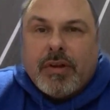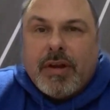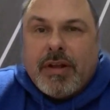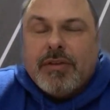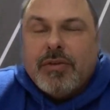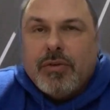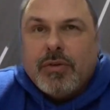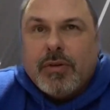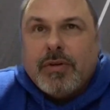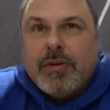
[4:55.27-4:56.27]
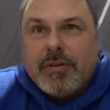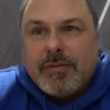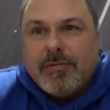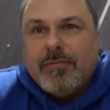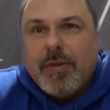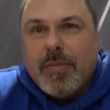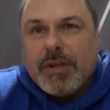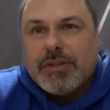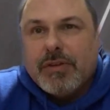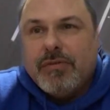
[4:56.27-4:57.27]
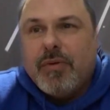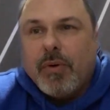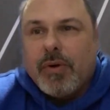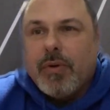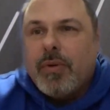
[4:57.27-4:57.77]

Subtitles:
let it do the mixing for you.